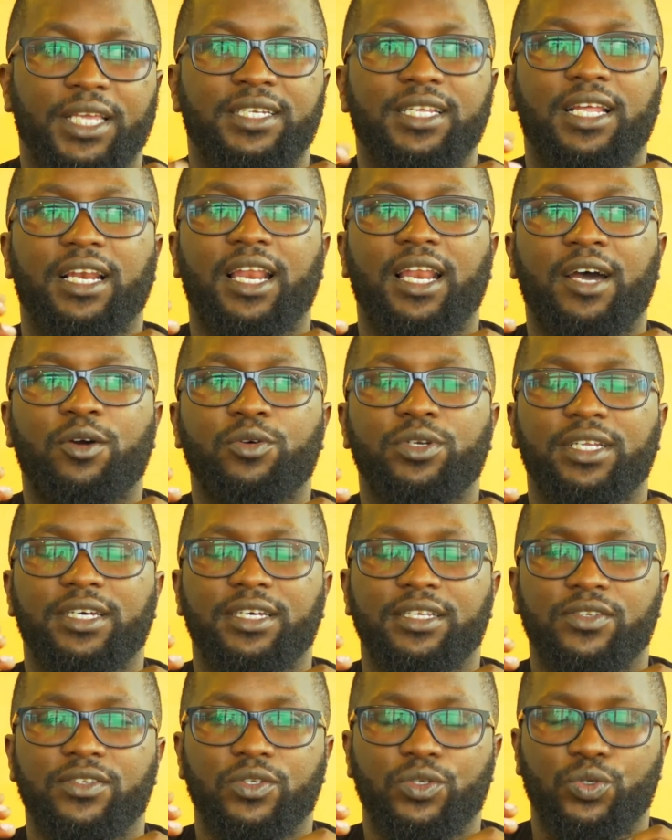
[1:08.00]
It allowed
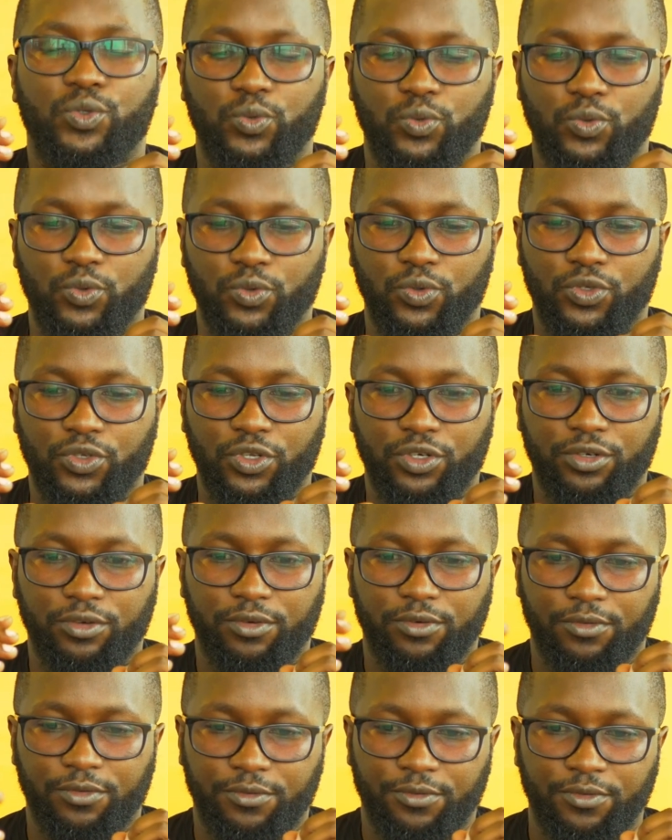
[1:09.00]
us to sort
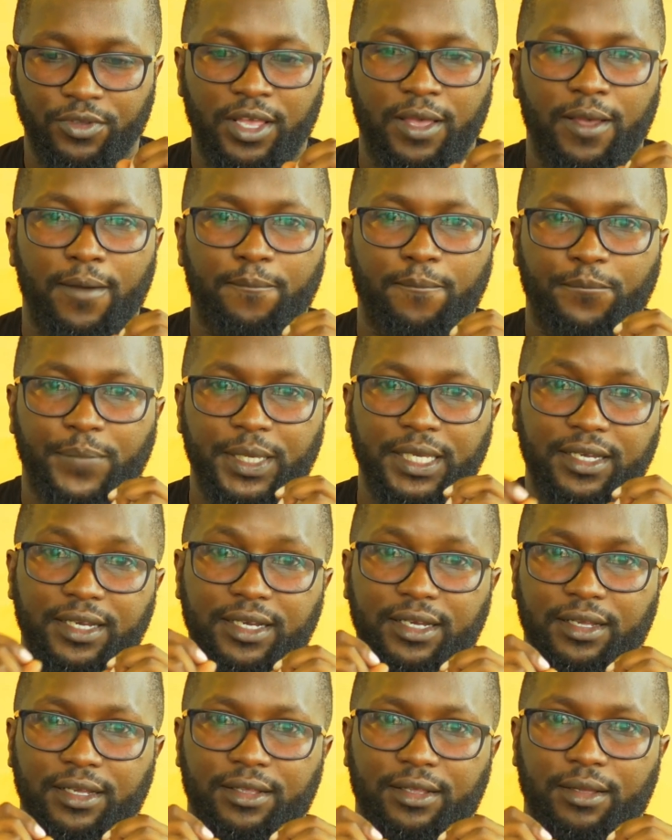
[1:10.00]
of
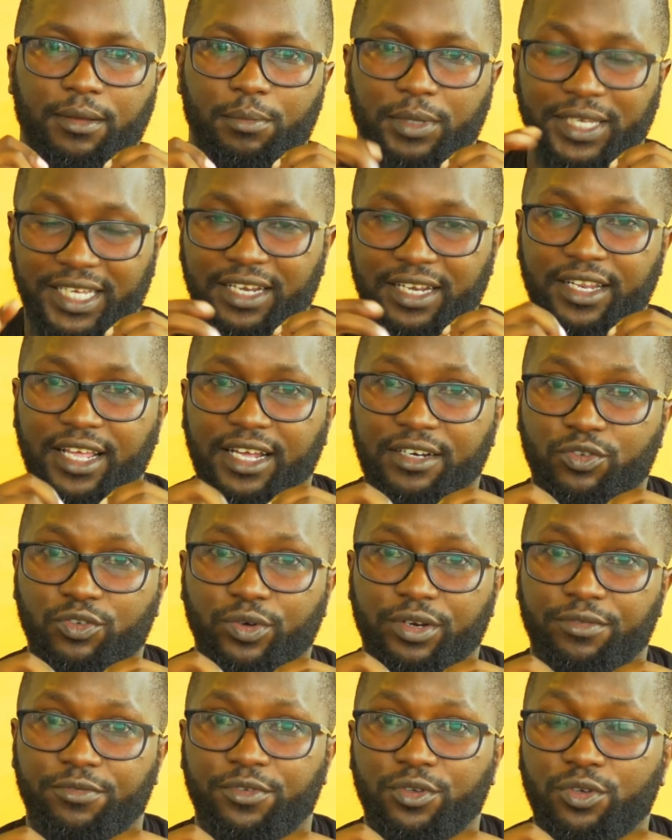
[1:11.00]
get that
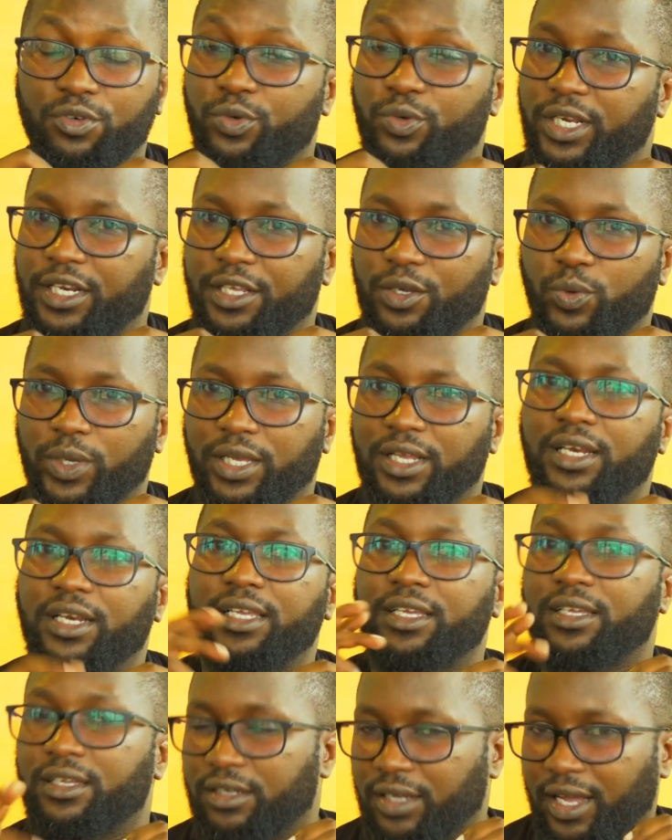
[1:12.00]
review really
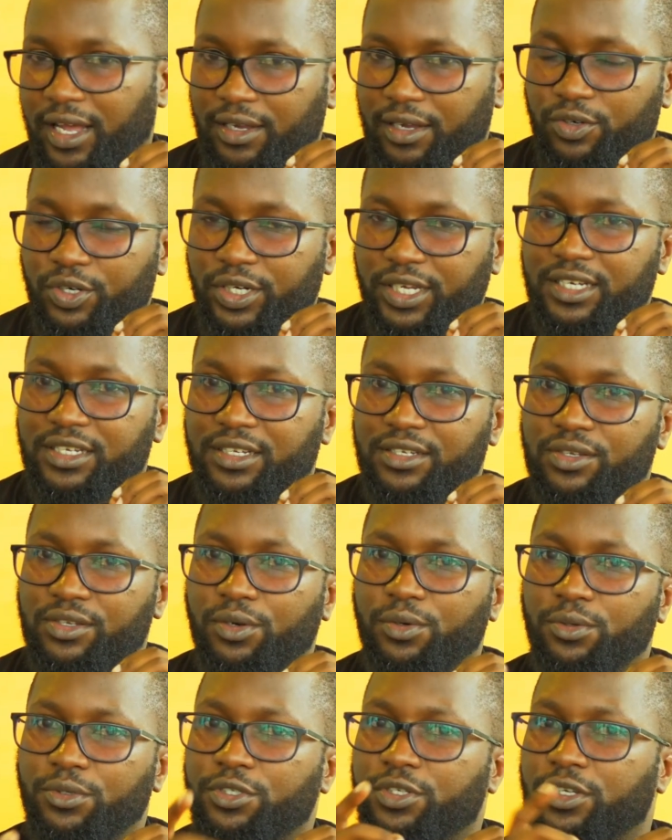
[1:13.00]
quickly, create a
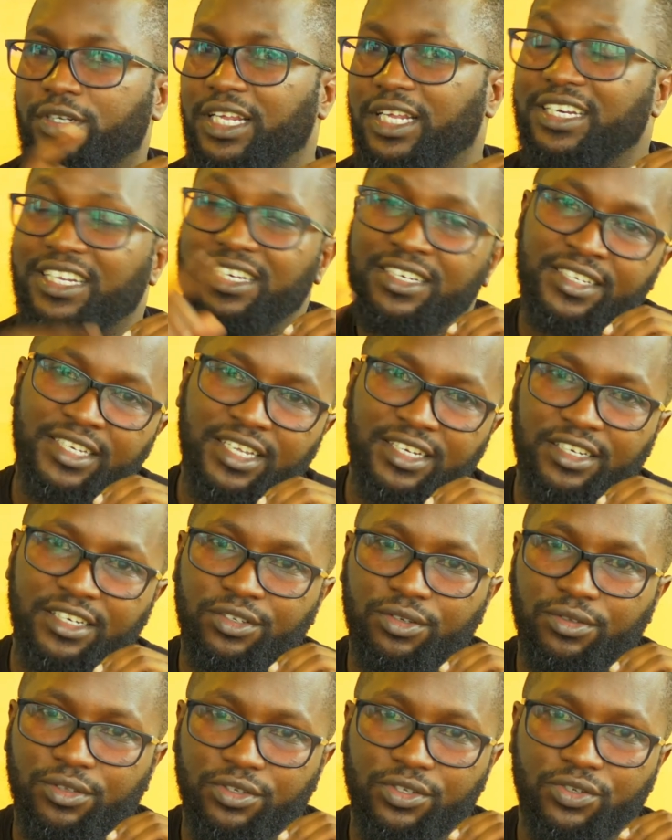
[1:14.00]
solution, and then send
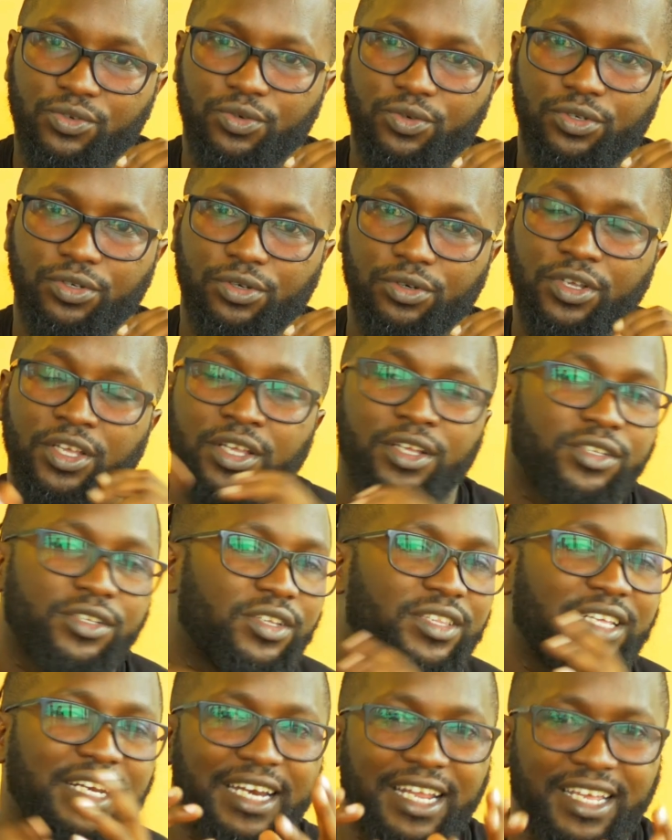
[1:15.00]
it to the studio.
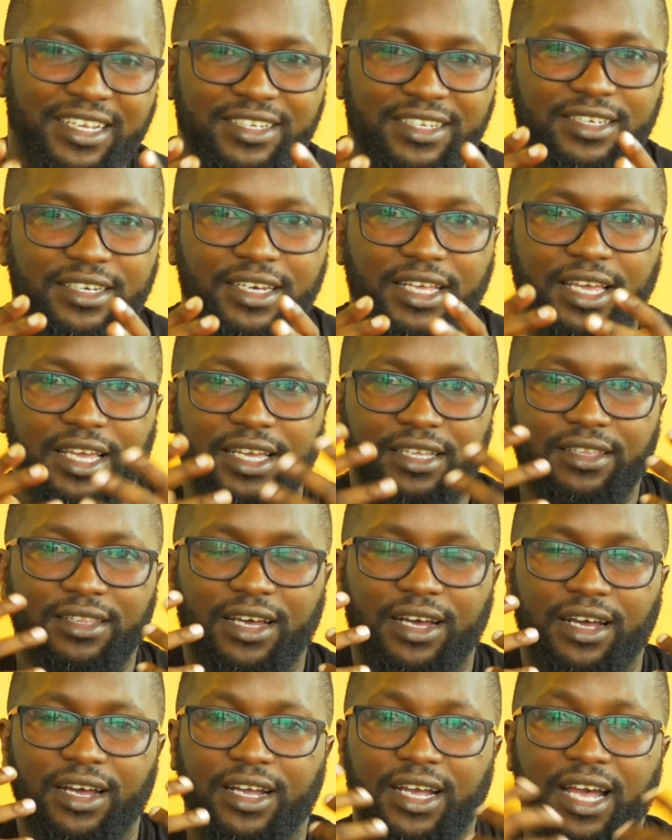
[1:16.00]
So the next day,
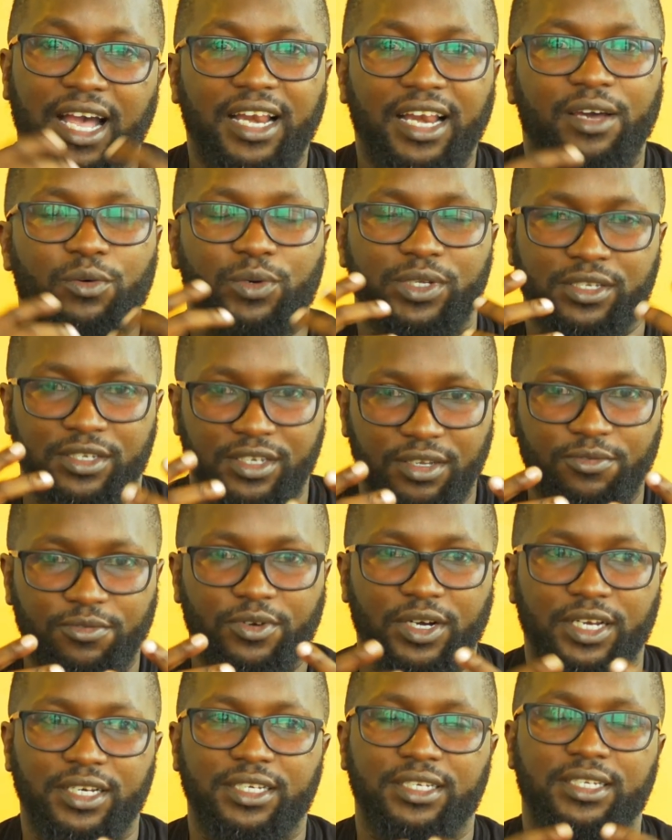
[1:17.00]
the color was
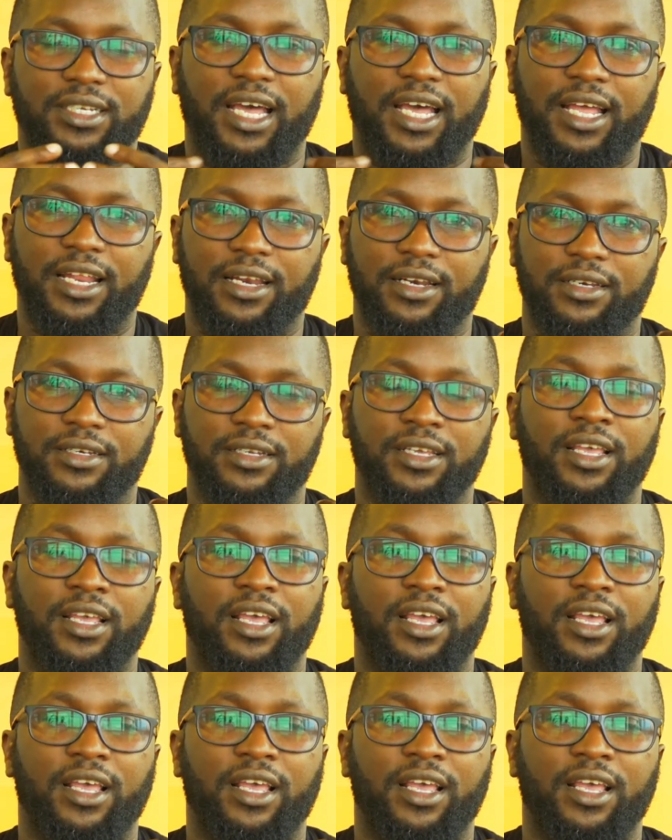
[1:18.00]
different and